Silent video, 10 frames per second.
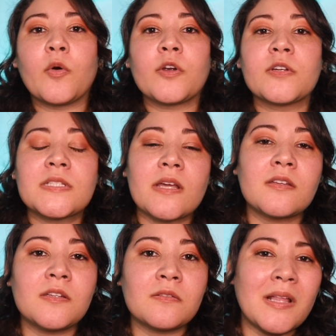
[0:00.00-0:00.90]
or who can
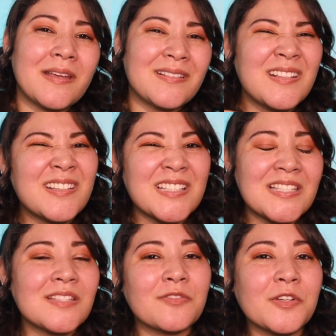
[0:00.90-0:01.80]
tell you, like, look,
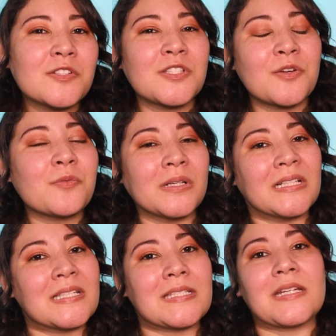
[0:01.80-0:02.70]
this doesn't feel so
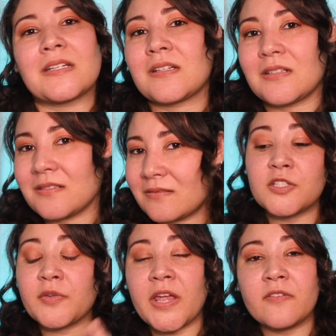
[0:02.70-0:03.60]
realistic. It's
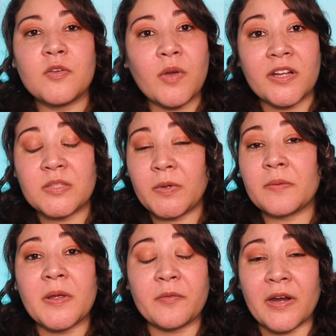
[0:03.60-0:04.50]
okay if you want to
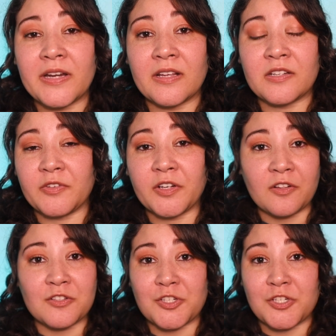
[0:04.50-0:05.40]
experiment writing a different
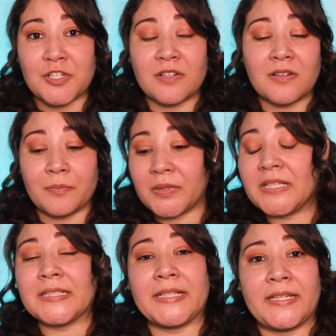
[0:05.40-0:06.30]
culture
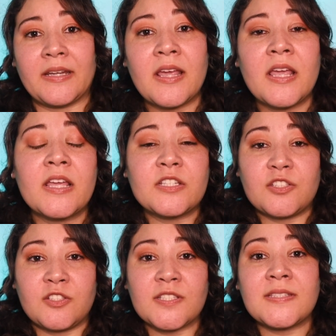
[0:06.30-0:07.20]
completely.
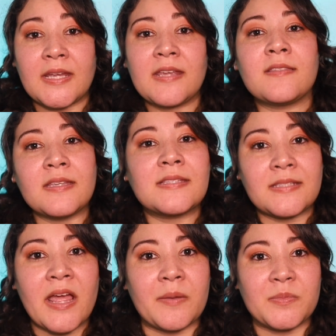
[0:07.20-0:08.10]
Just take these
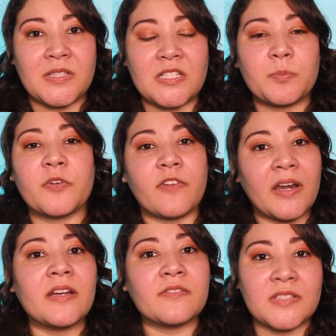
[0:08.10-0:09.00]
steps, these
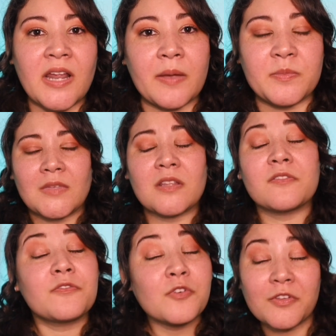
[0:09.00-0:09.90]
preventative steps. Now, the
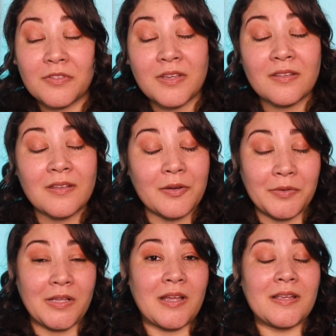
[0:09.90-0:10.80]
fourth thing that I
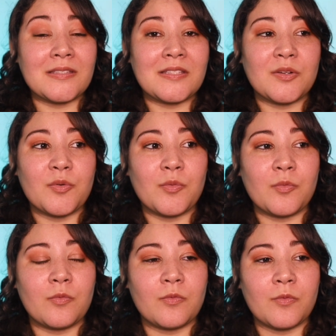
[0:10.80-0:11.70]
realized
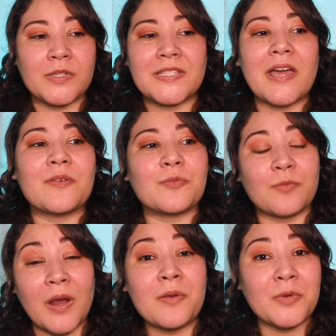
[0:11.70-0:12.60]
was that
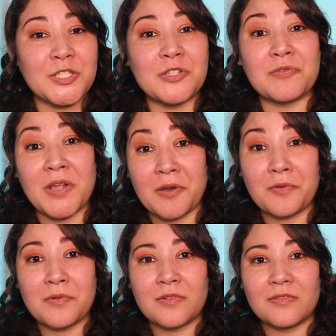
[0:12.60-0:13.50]
write what you
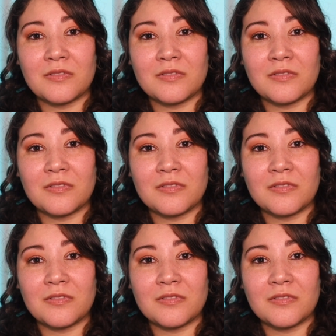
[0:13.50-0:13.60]
know